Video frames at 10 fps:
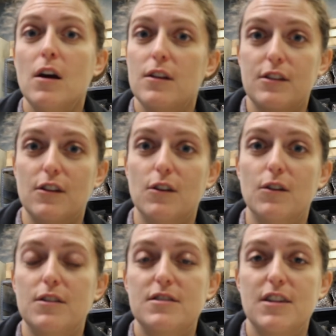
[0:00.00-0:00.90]

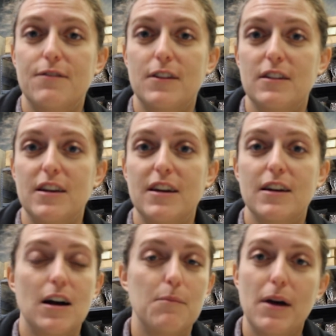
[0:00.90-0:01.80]
So definitely
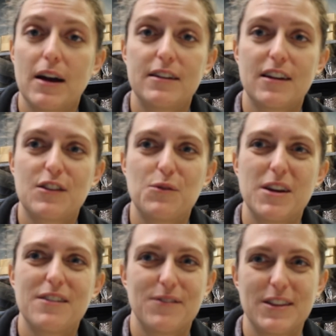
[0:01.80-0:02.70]
come back next
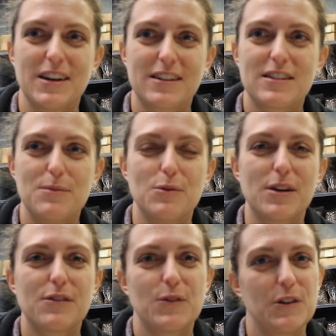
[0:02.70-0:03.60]
week and for the next couple
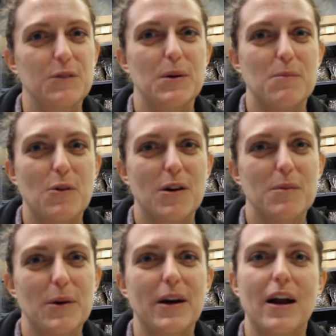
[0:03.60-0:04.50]
weeks for a little bit more,
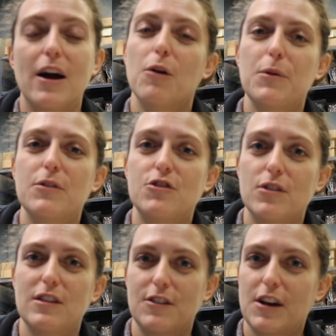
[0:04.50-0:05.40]
but I hope you
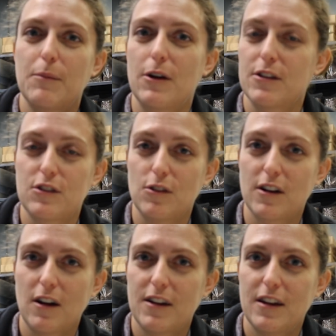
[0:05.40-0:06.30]
enjoyed learning about
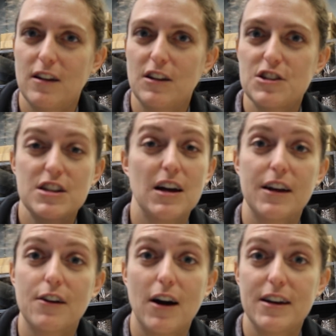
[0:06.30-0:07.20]
historic archaeology. I
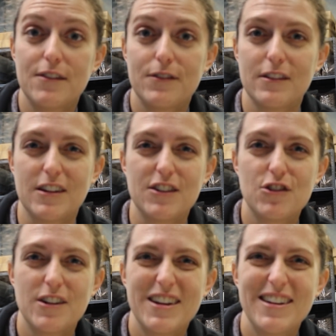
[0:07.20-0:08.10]
know I definitely
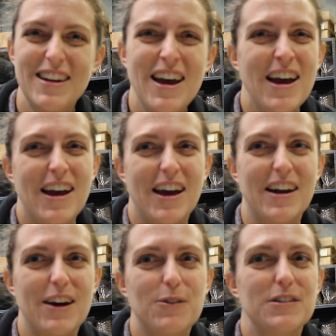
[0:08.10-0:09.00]
enjoyed it, and
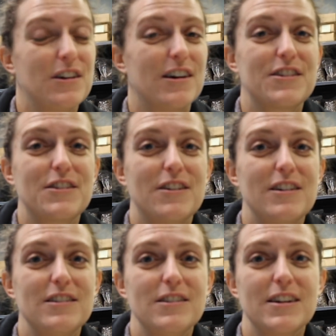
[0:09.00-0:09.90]
I will talk to you
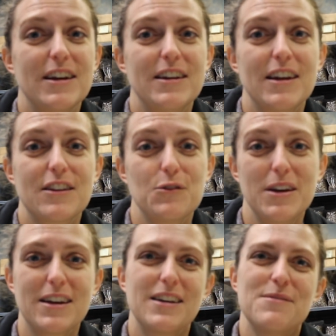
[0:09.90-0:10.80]
all again next
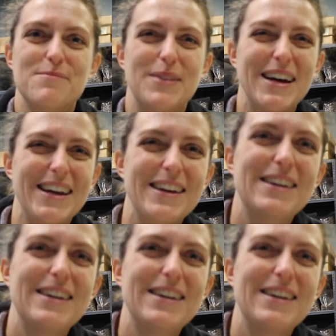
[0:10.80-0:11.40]
week. Bye.